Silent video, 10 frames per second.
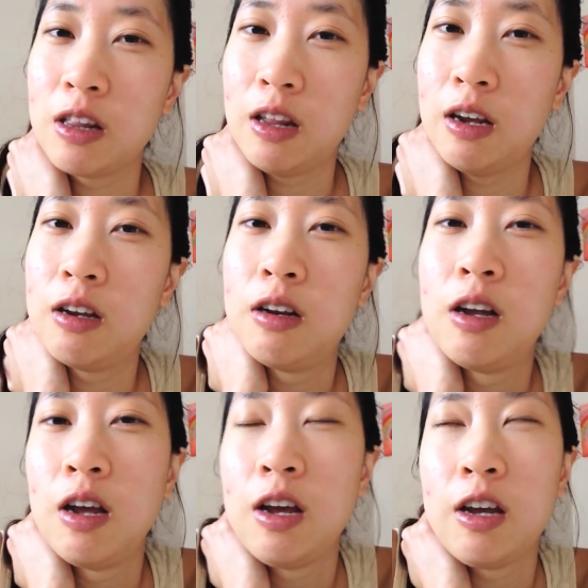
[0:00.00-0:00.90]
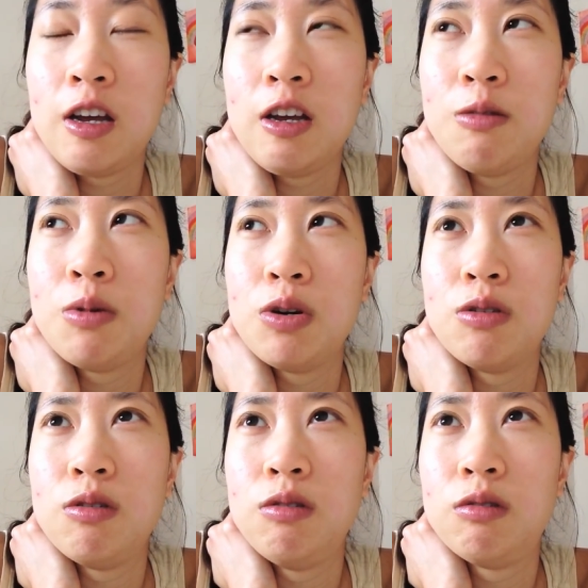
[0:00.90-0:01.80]
then he
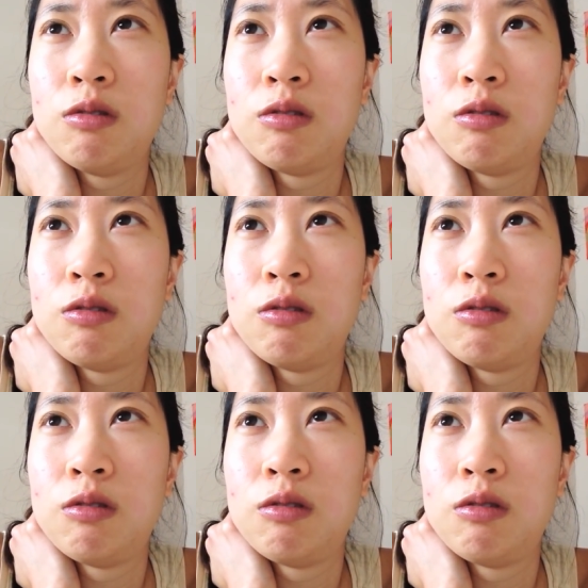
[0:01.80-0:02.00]
will